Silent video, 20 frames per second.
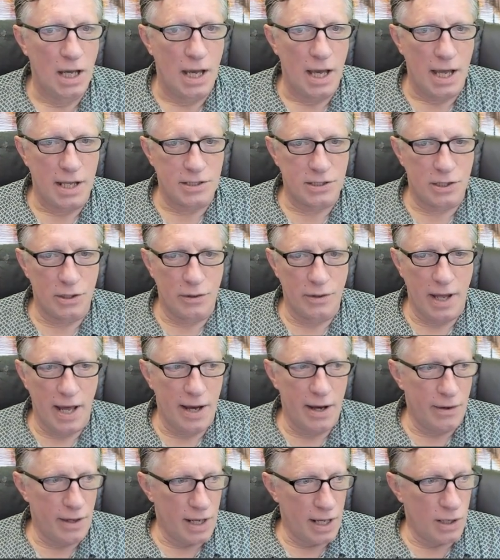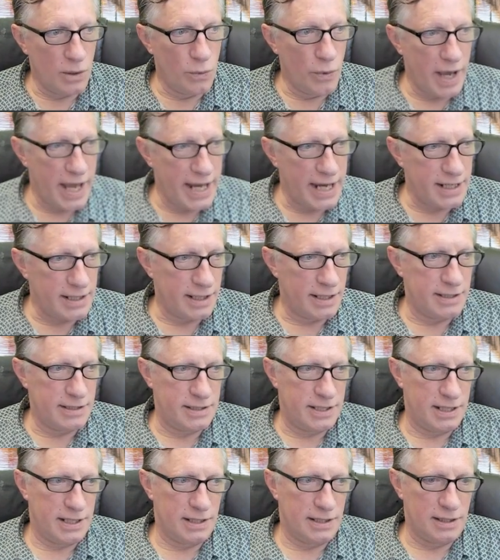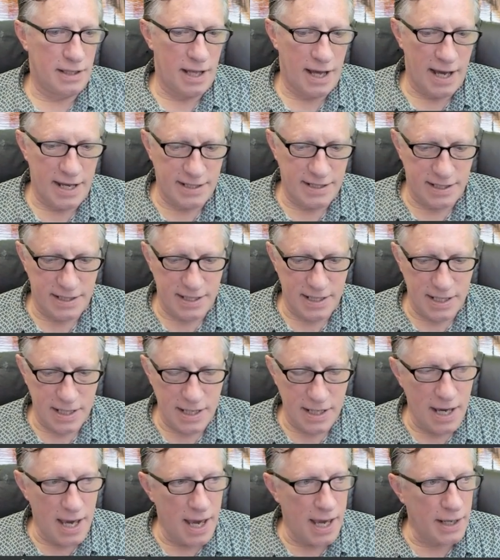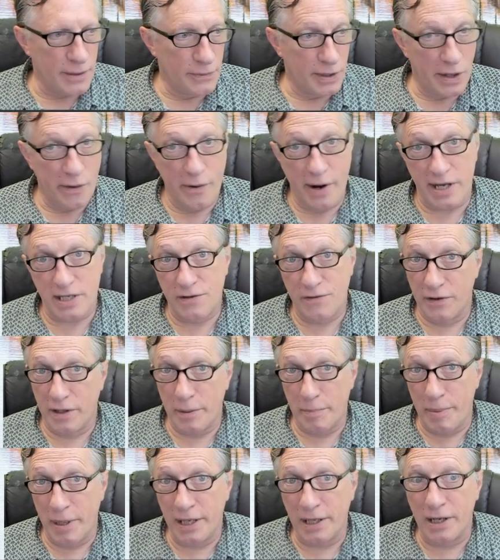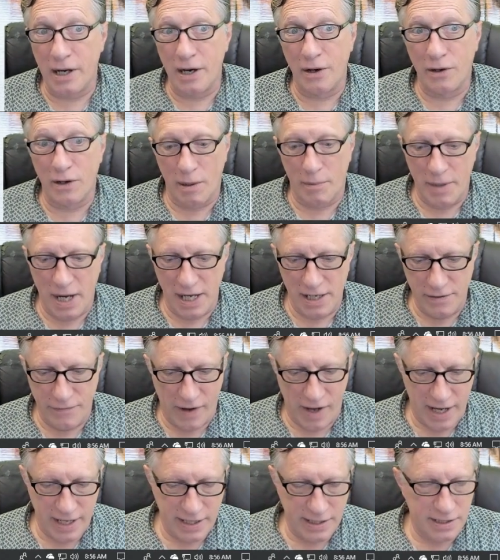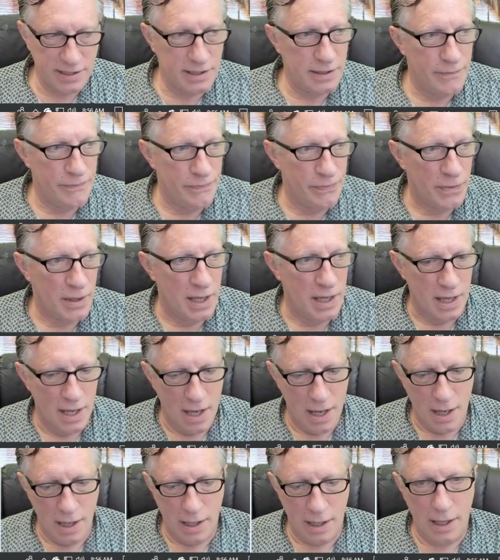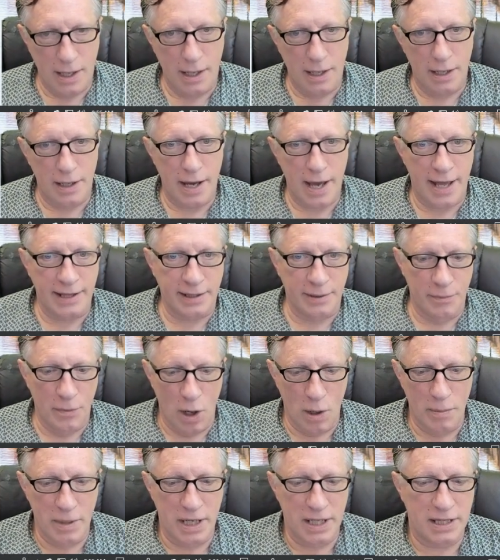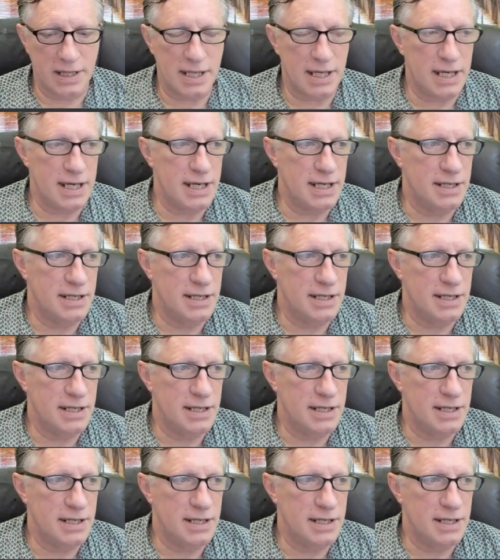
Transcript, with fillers: And so now I'll wait until I see a request for the PIN code on my device. Uh, at the moment, the